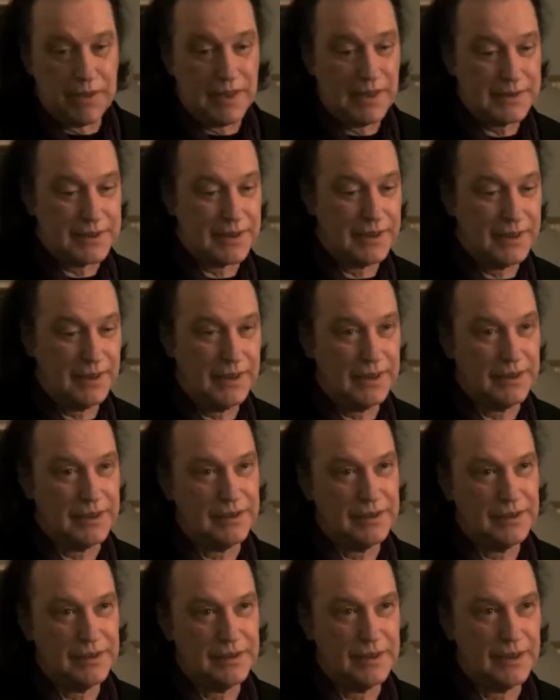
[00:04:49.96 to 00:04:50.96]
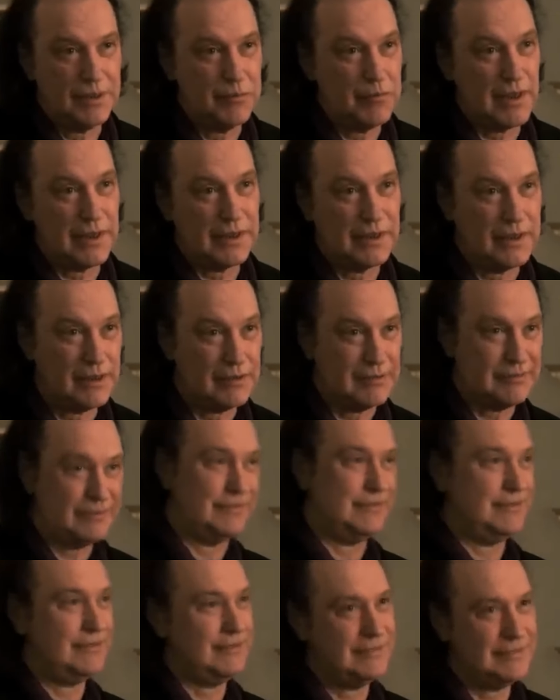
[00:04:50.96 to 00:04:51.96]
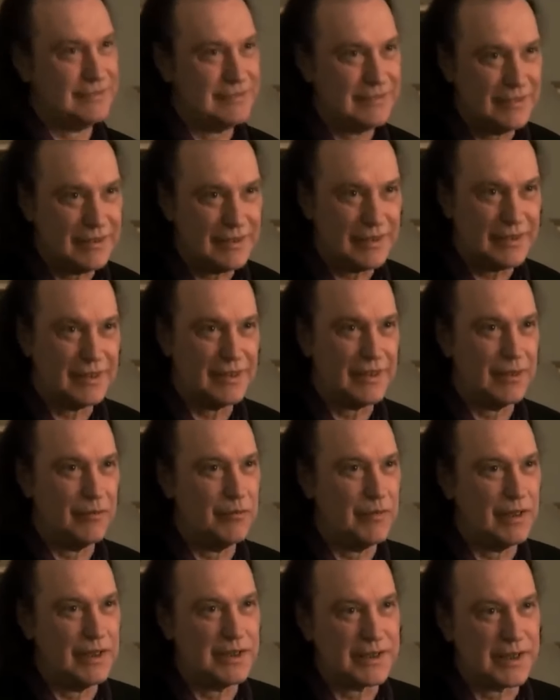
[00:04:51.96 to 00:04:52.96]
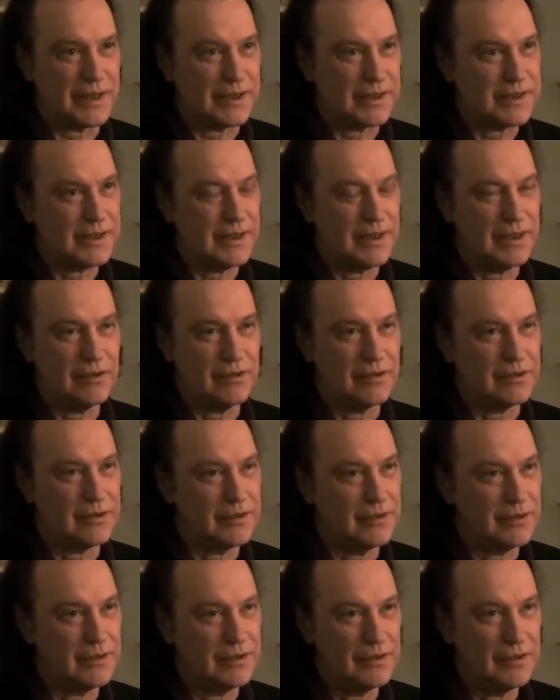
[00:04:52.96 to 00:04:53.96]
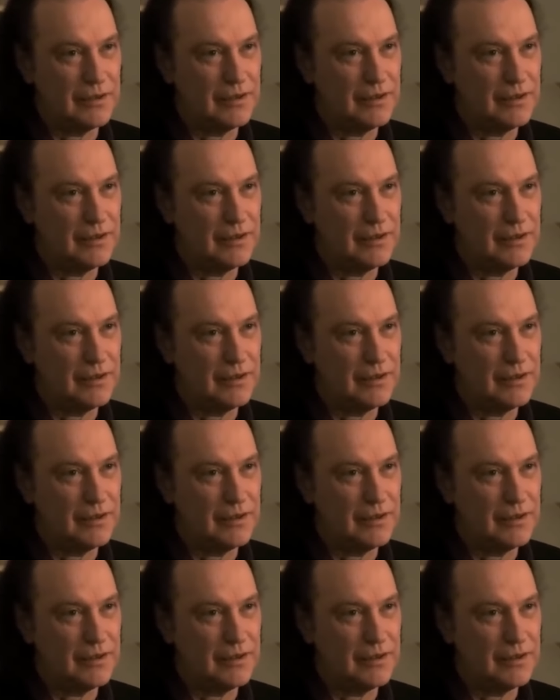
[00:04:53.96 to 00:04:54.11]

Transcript: I plugged it in, and it made that amazing sound.